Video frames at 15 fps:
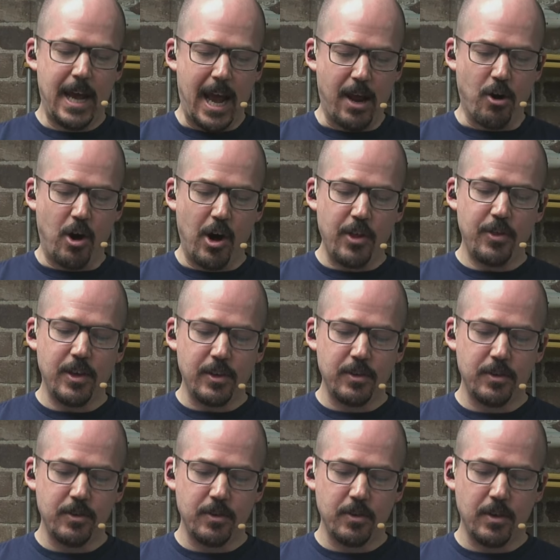And on
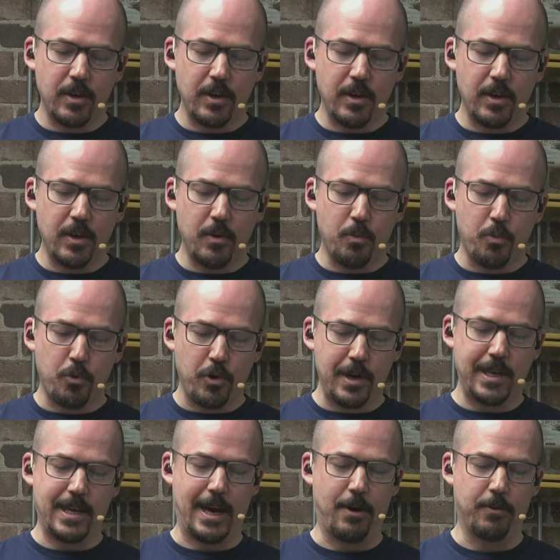this
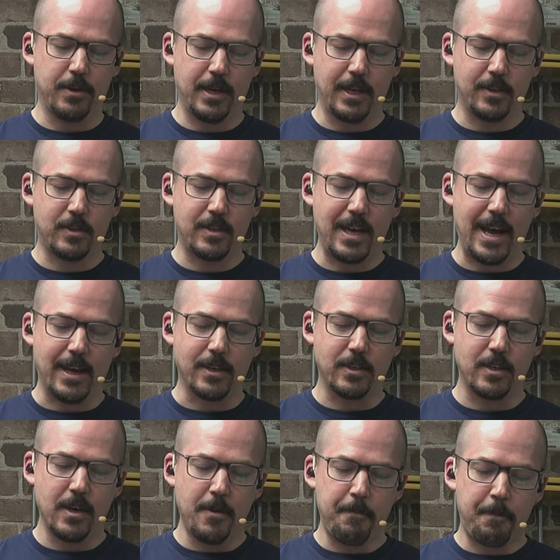printout, it says